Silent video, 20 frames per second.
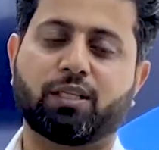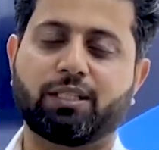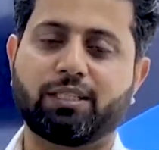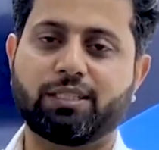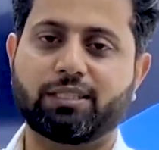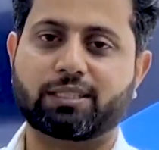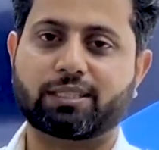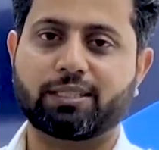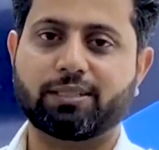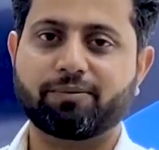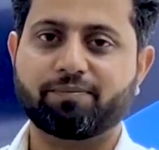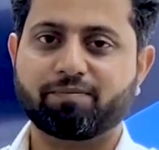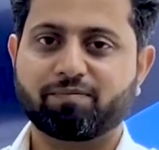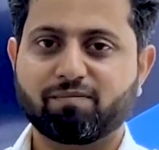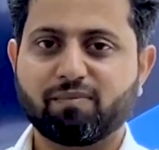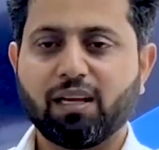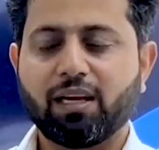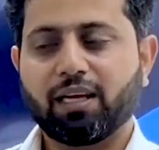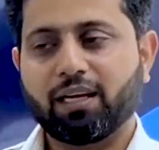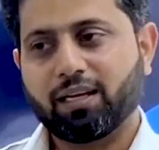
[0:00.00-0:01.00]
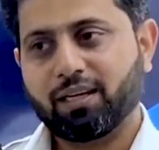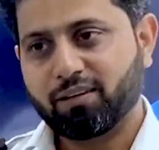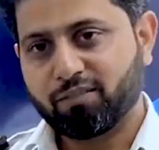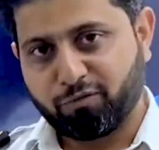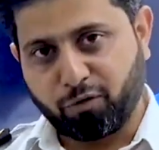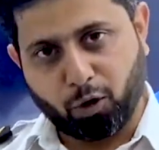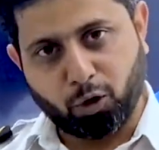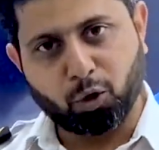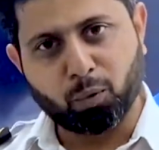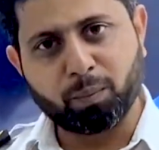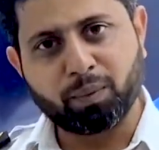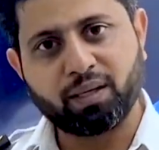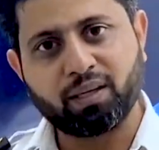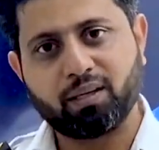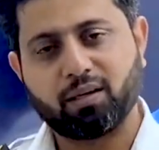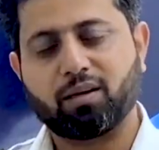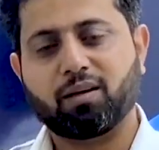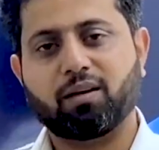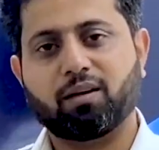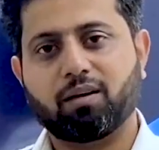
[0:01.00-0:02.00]
the least, follow
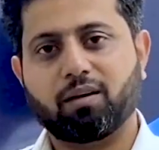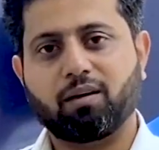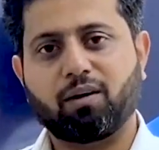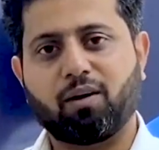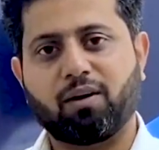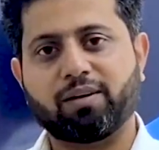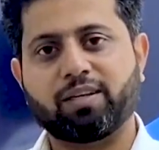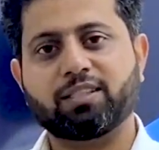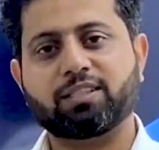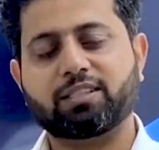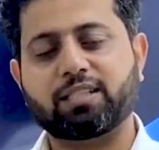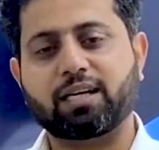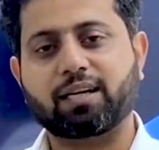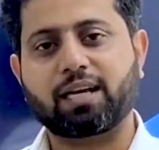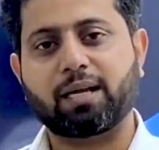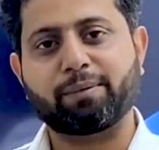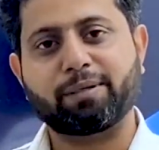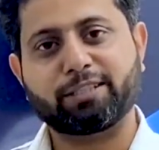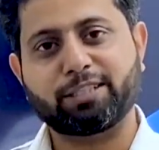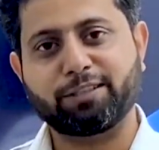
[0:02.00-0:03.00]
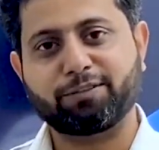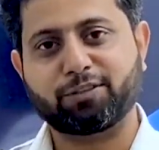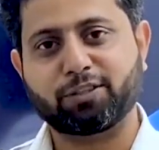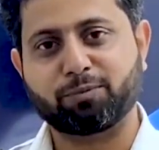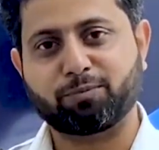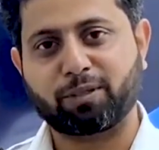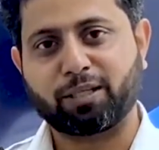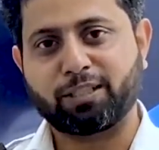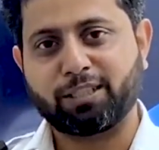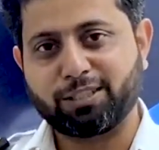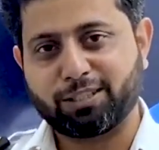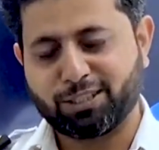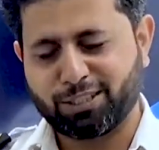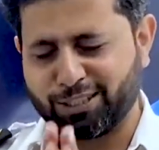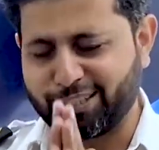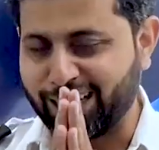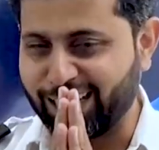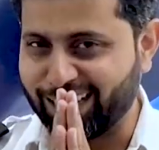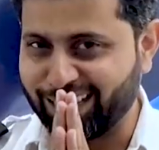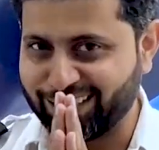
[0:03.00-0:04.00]
me on Instagram at Chief Pranit.
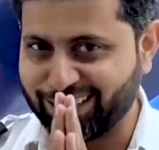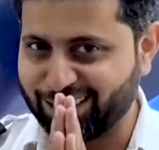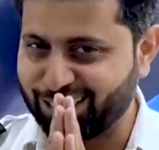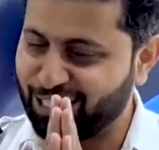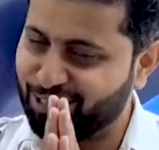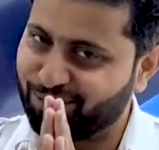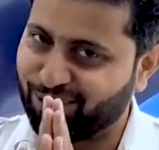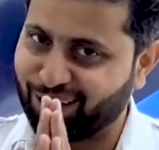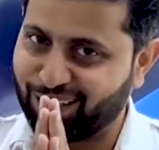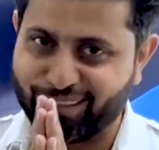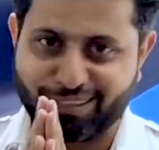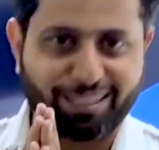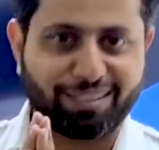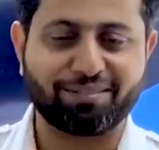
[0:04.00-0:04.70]
Jai Hind, Jai Bharat, Jai.